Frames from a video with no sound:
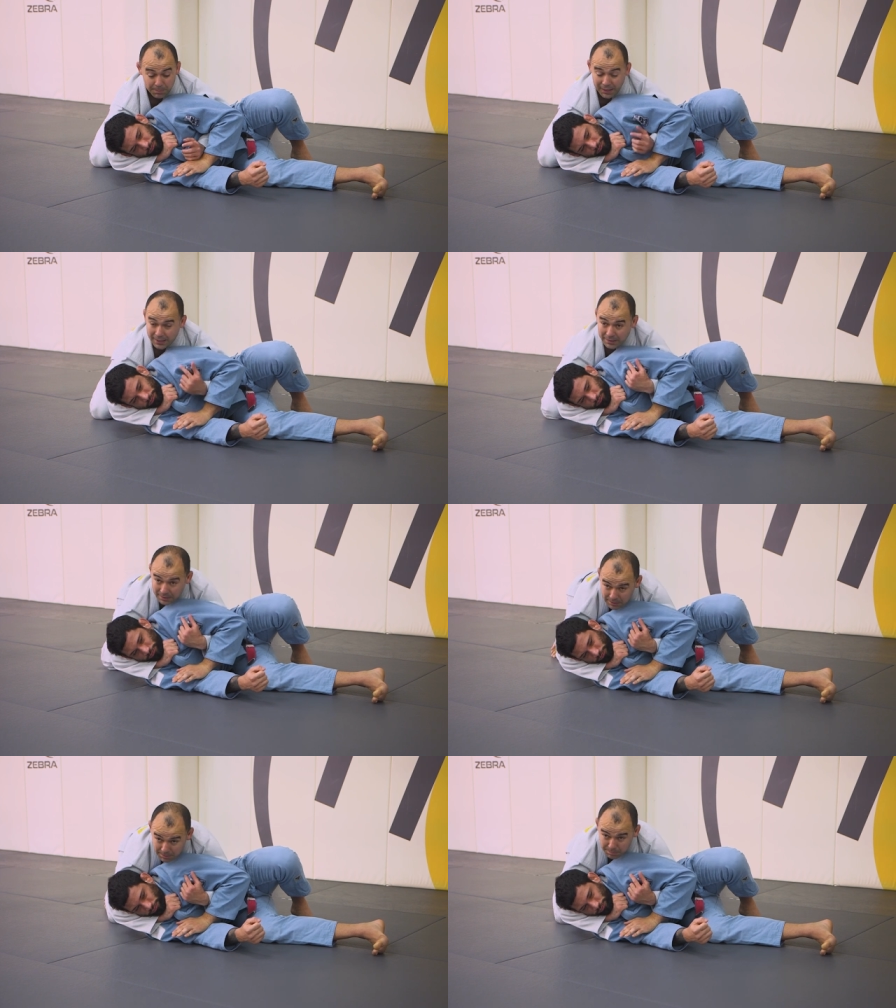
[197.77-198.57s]

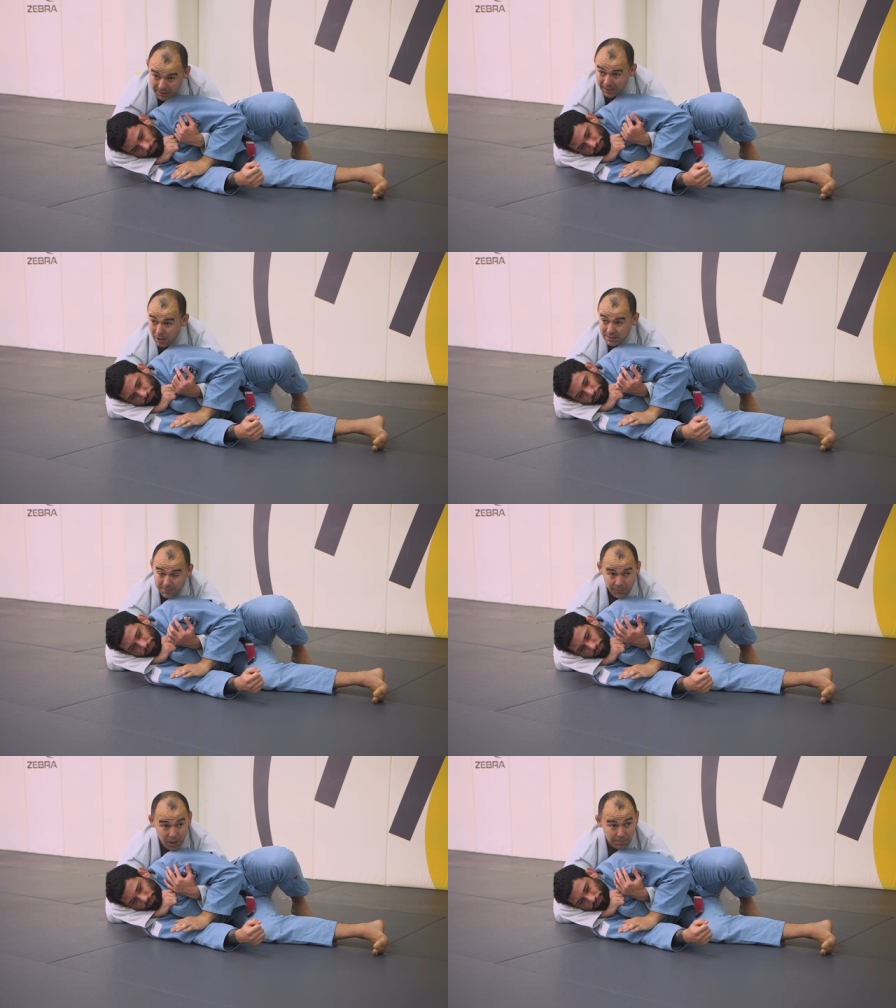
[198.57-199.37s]
But because
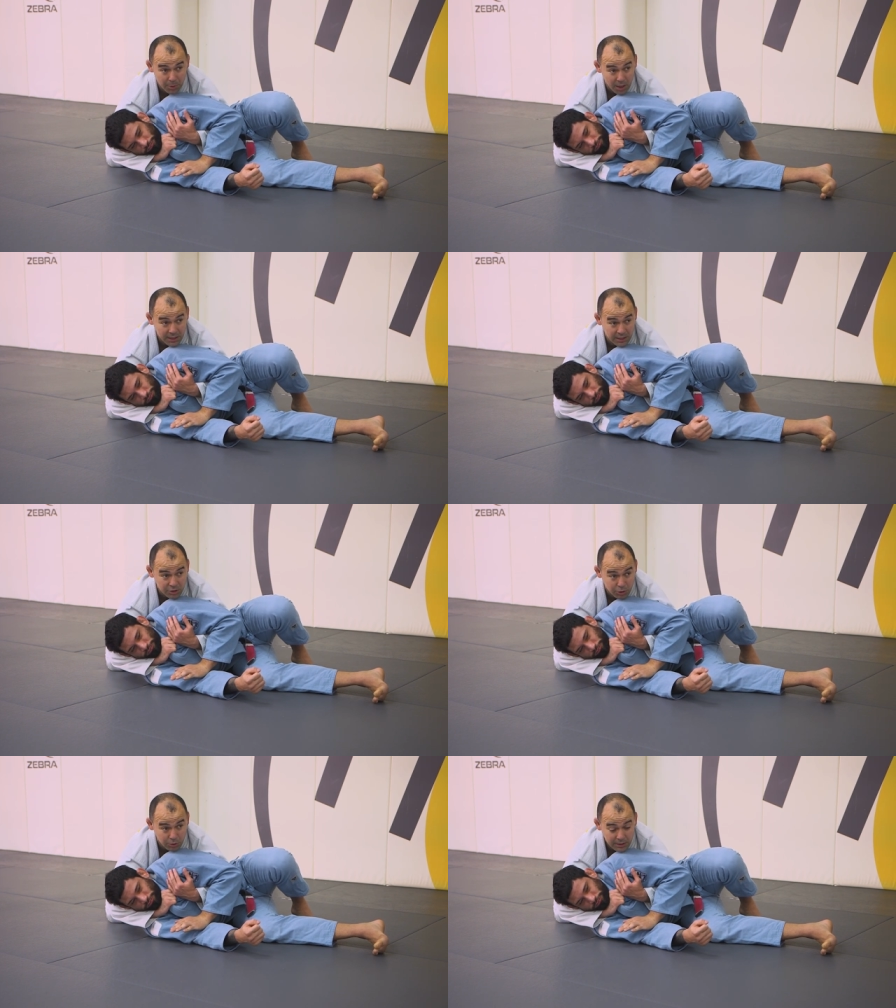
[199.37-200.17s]
I'm not blocking
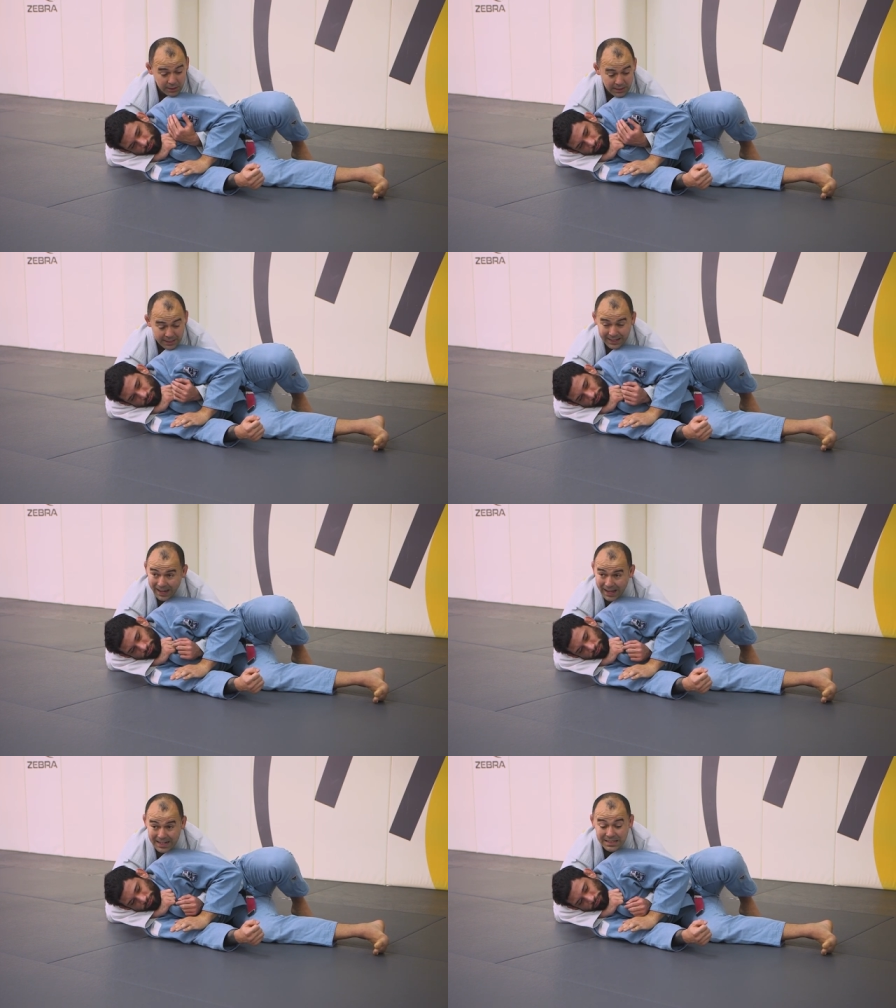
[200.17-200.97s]
his shoulder, he
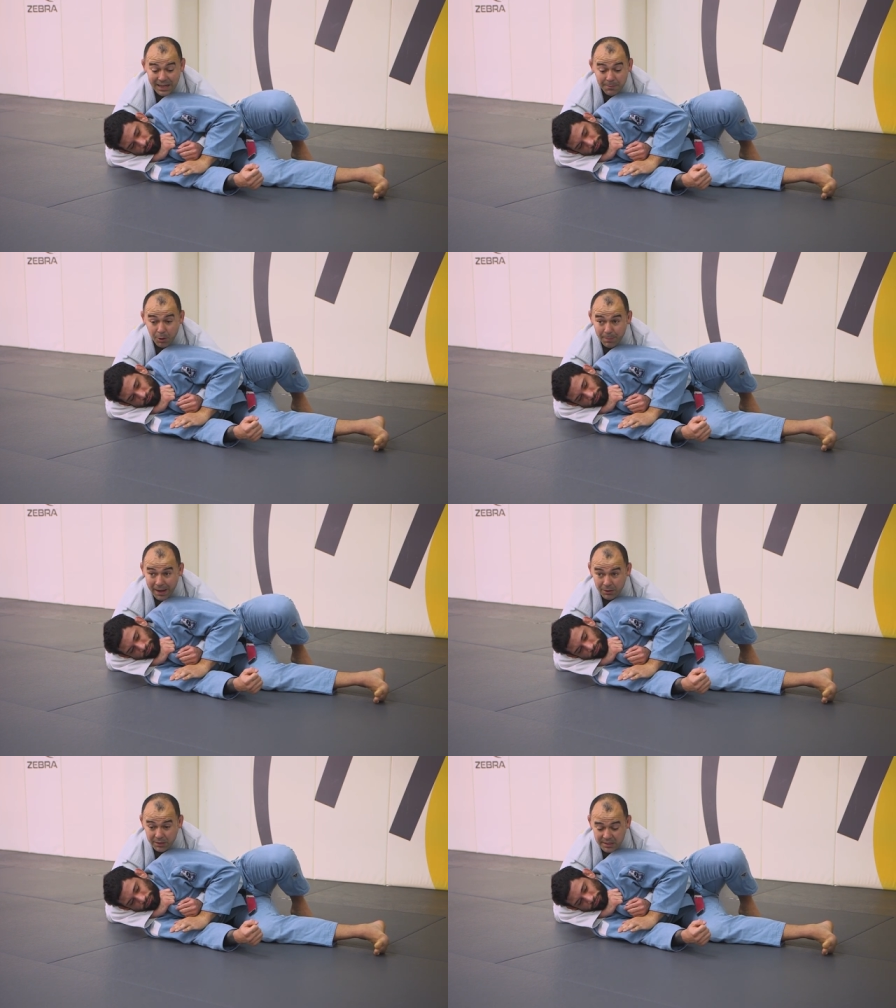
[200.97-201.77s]
can anytime go
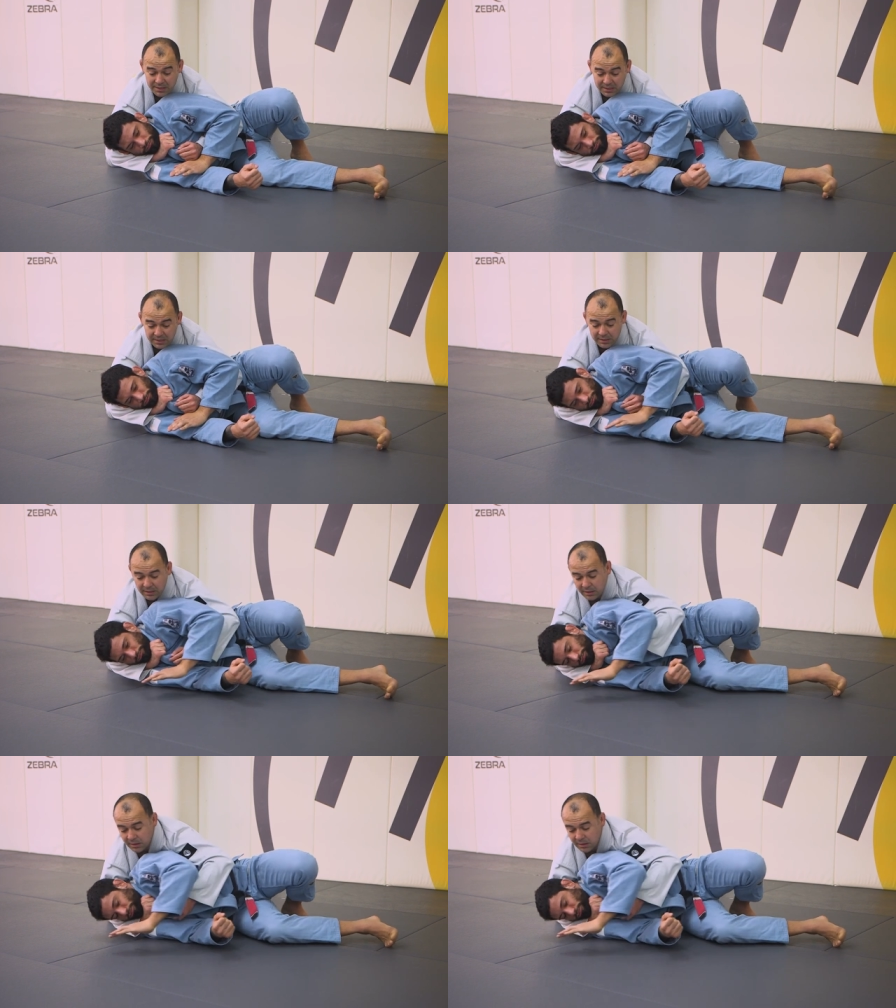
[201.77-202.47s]
back on his knees.